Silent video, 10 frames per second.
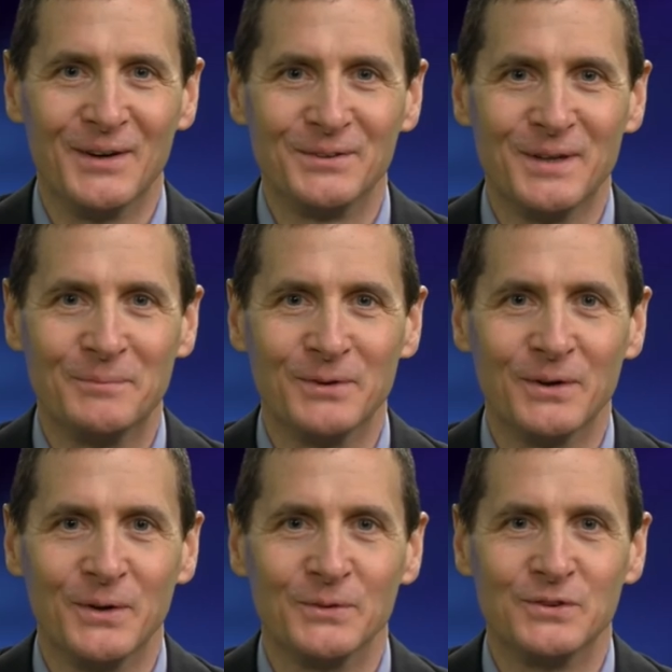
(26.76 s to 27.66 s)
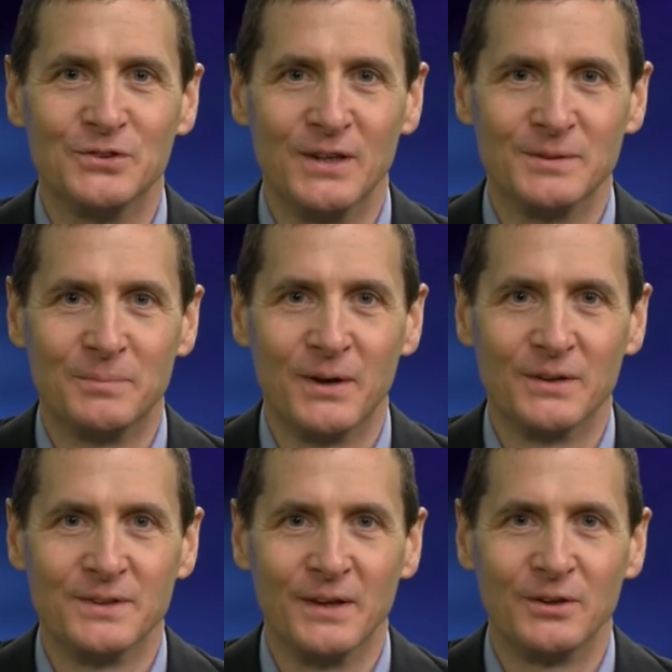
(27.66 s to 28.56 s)
House. I'm your host, Jason
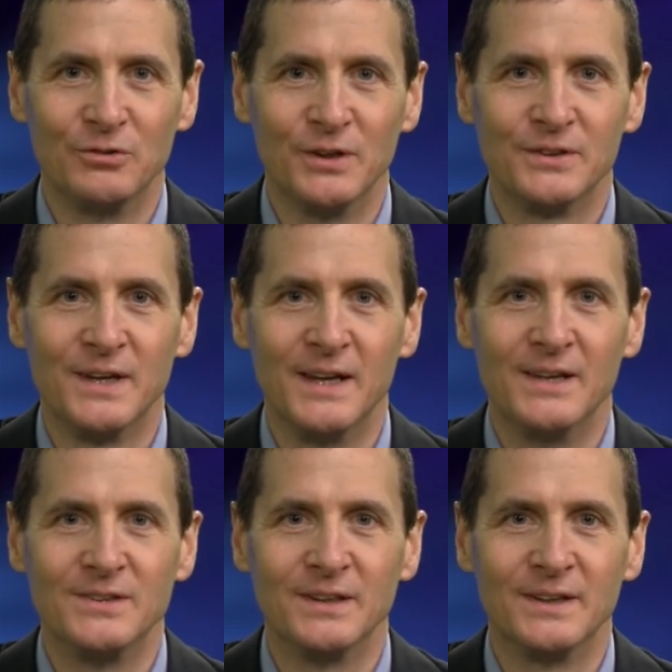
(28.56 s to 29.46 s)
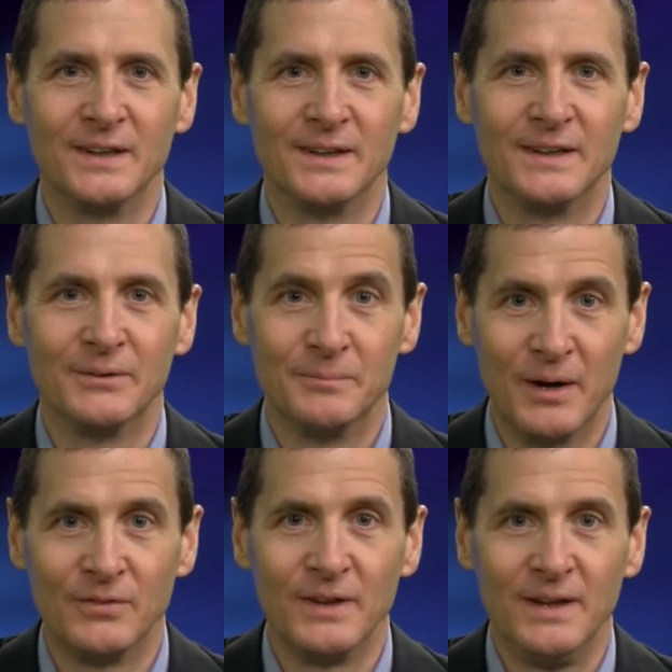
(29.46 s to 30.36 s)
Parasola, a real estate agent here in
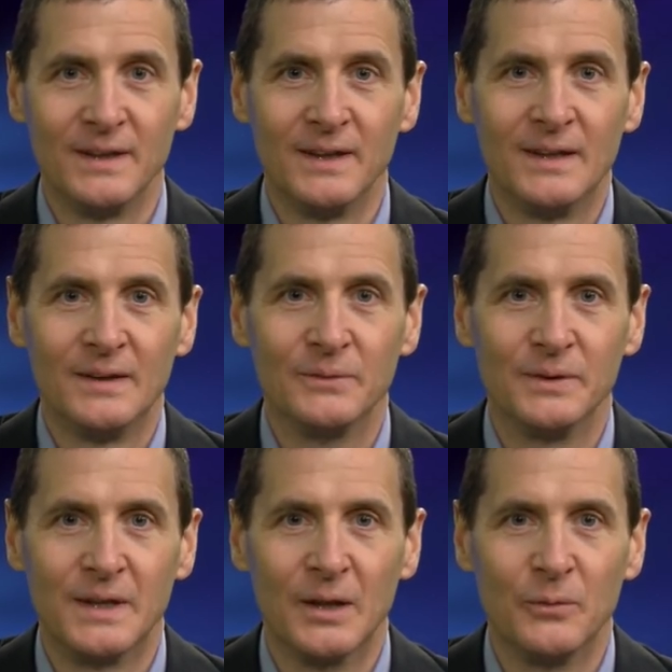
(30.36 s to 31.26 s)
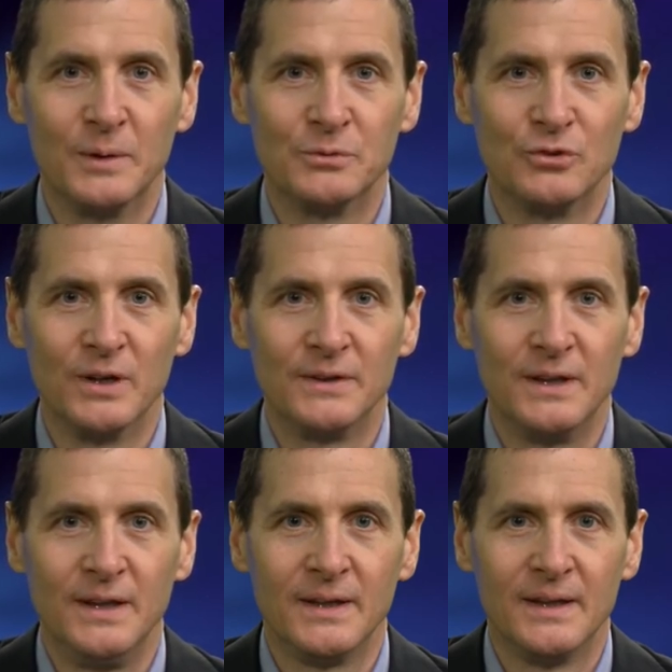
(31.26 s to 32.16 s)
Beverly with Keller Williams
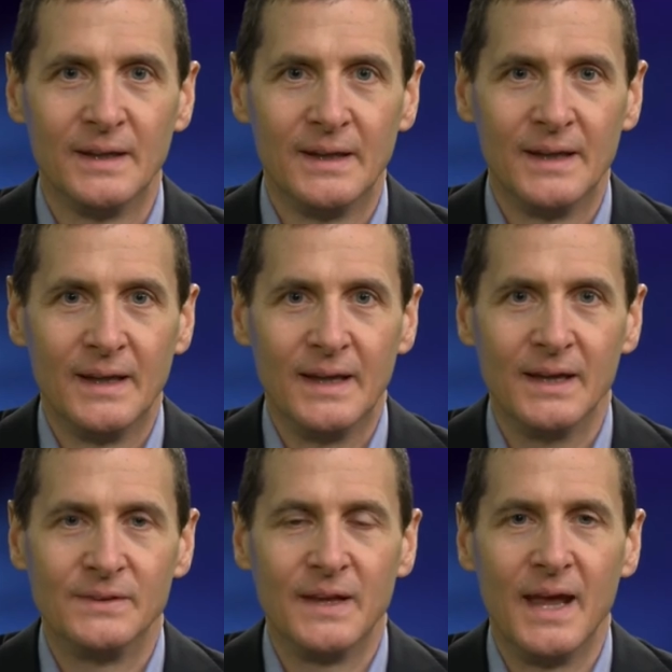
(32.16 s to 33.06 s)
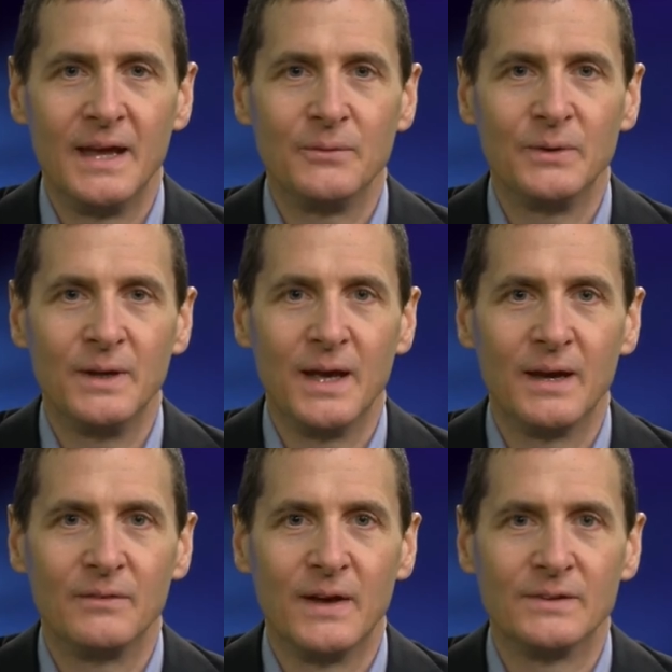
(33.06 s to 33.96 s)
Realty. And today we
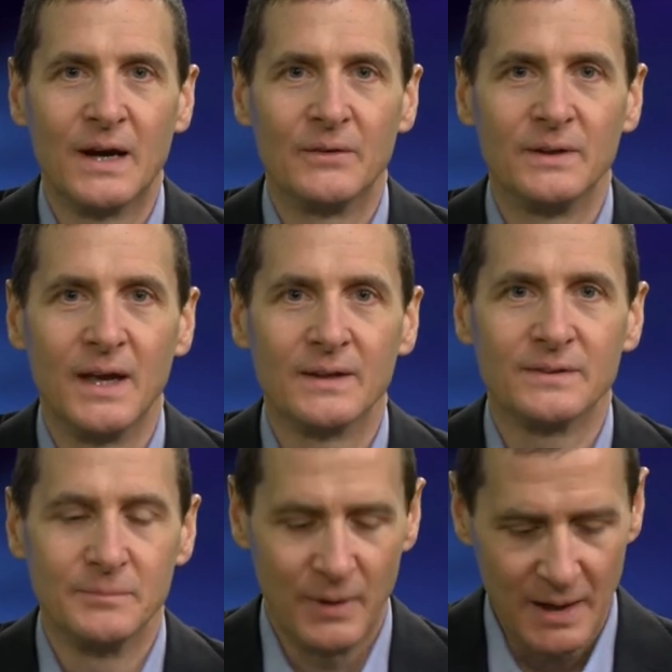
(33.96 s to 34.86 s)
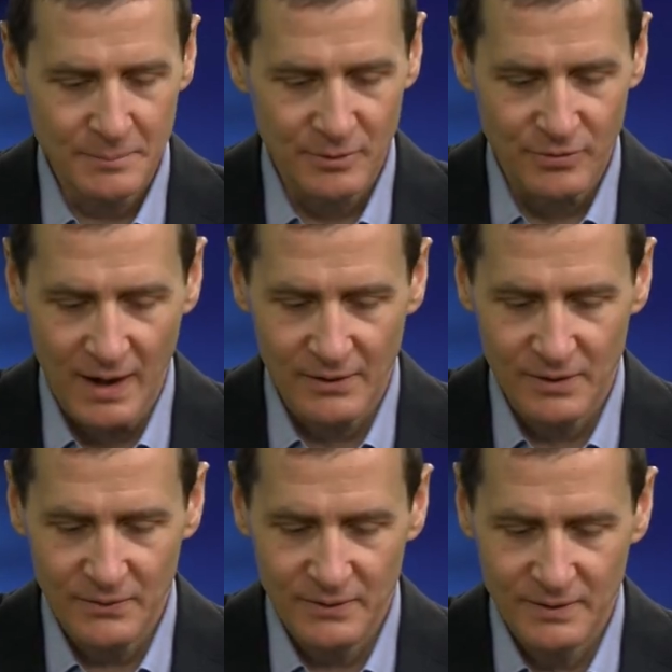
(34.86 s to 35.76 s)
have as our guest Mark
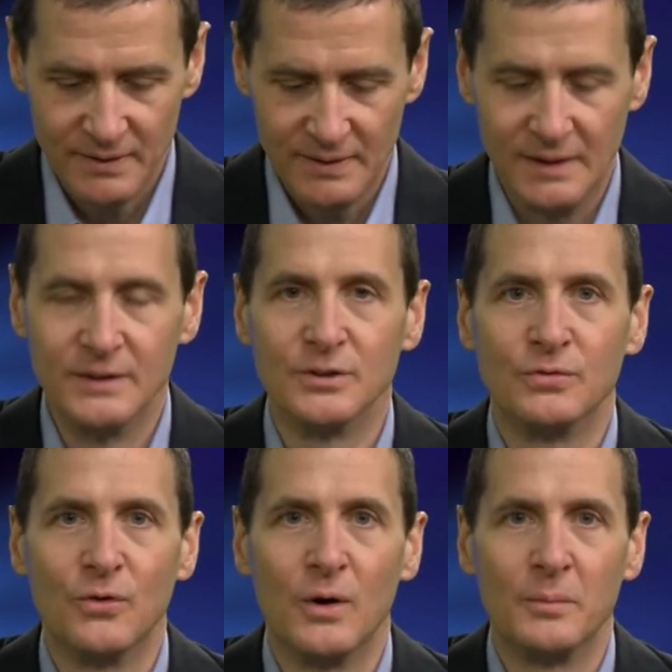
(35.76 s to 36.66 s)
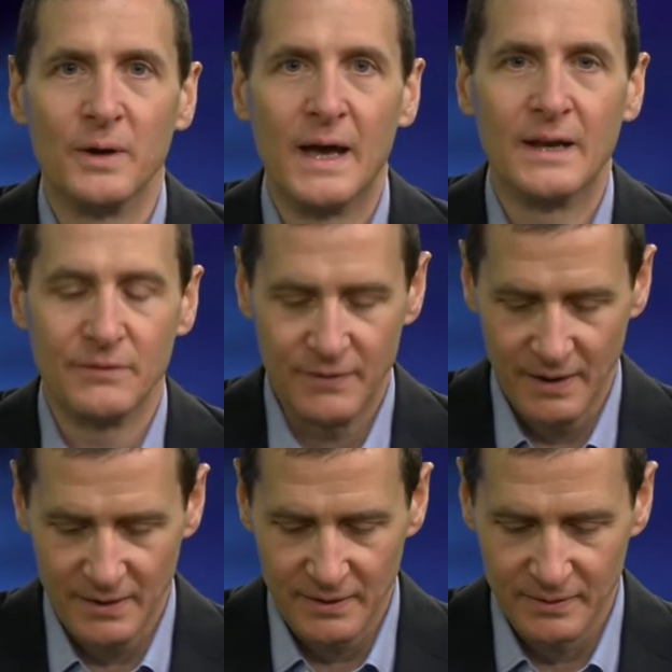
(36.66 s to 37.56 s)
Bavaro. He is a former
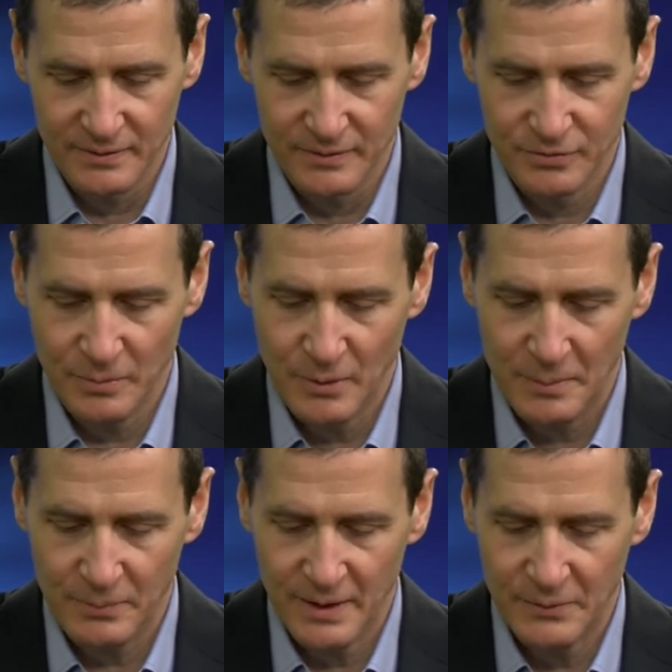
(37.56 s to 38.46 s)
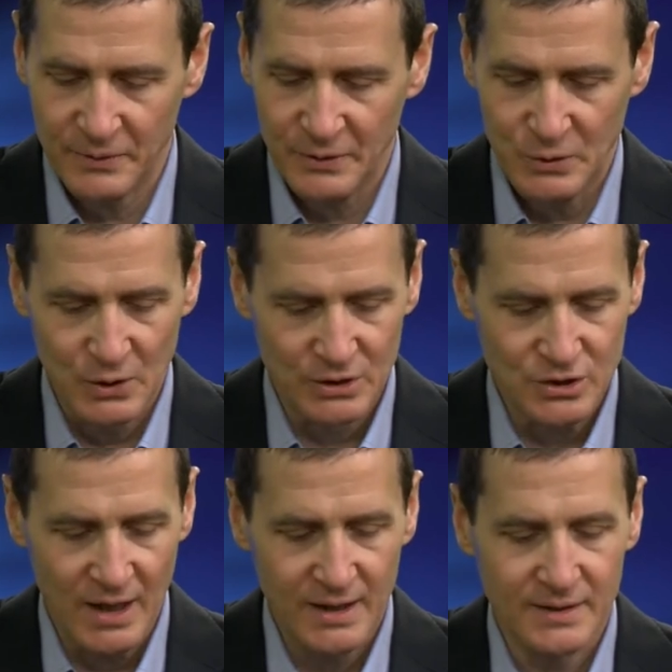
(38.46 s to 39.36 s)
NFL football player with the New York
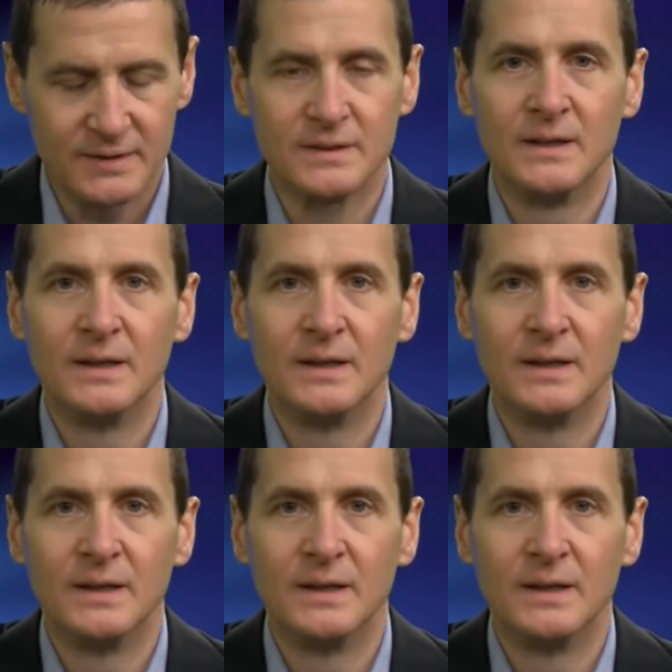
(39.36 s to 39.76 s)
Giants,